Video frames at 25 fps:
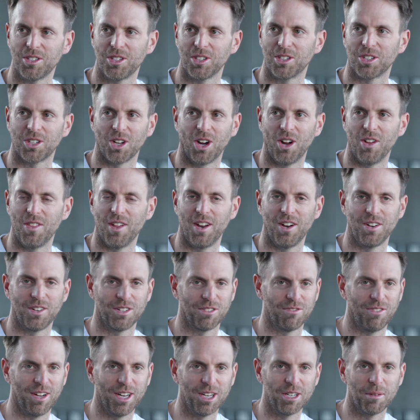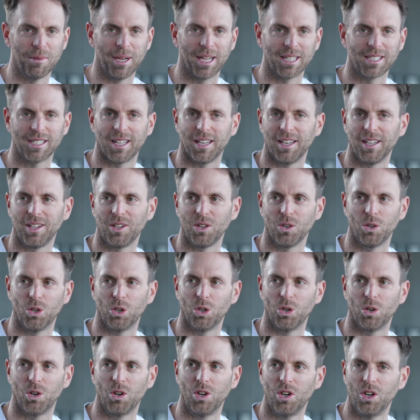just go there and just vent about something
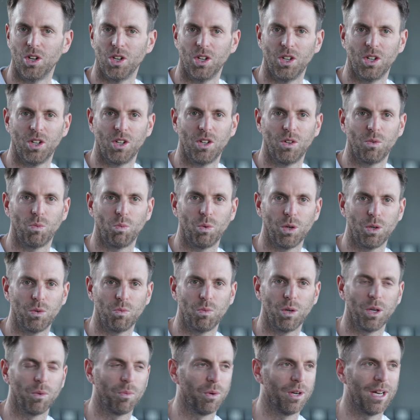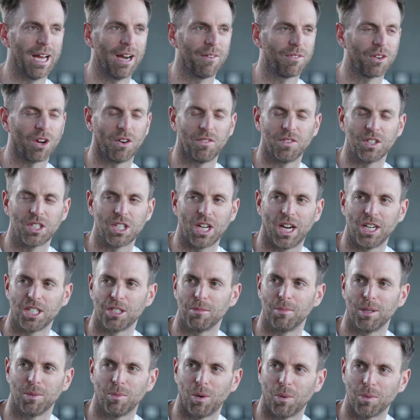or yeah we, we would have conversations
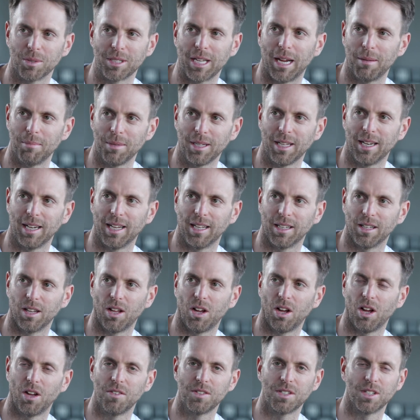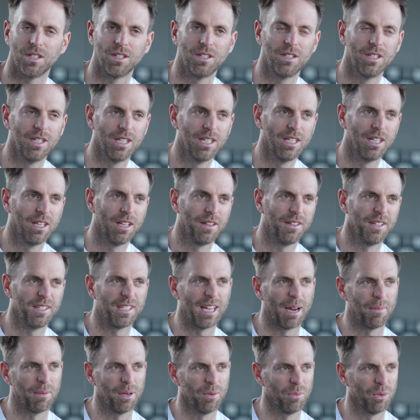about what was happening in our lives. Yeah. this
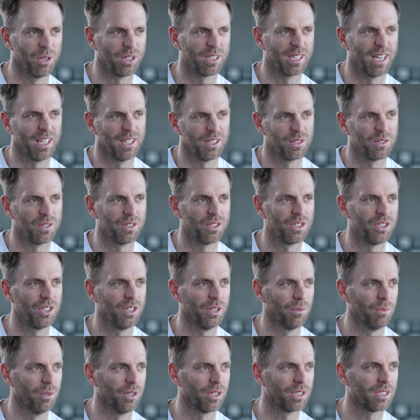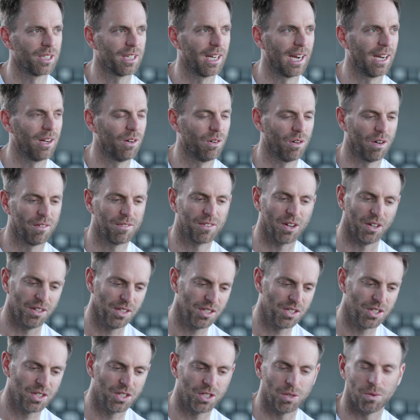happened at work today, this is shit at work today, or I've got
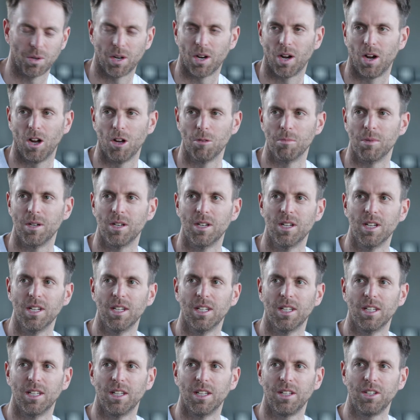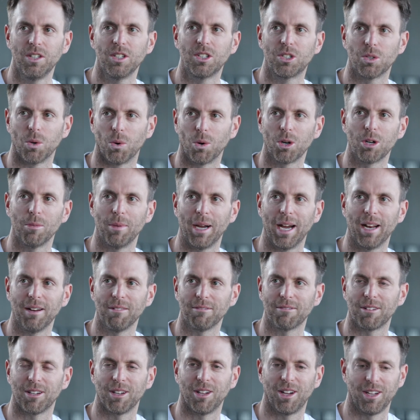this issue at home. And you'd talk about
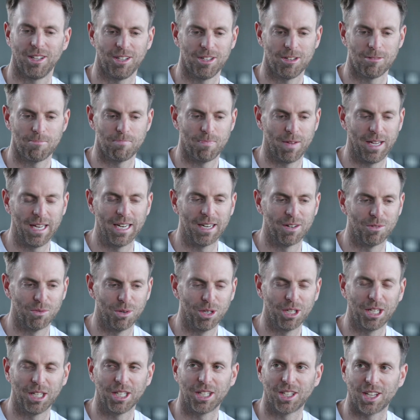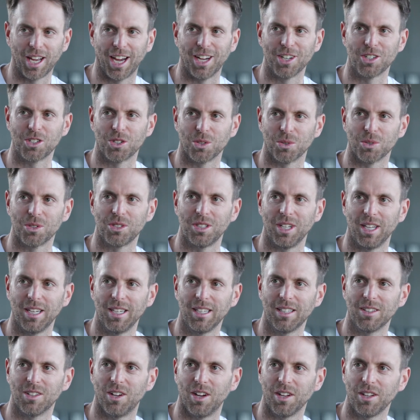it for like, in a really casual
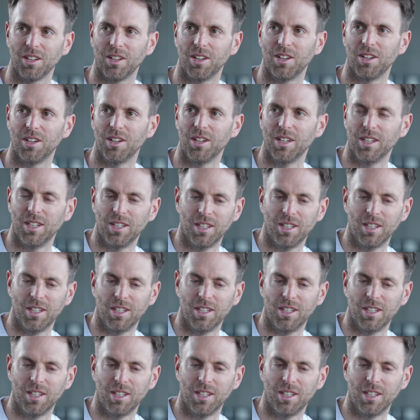setting, like you, yeah.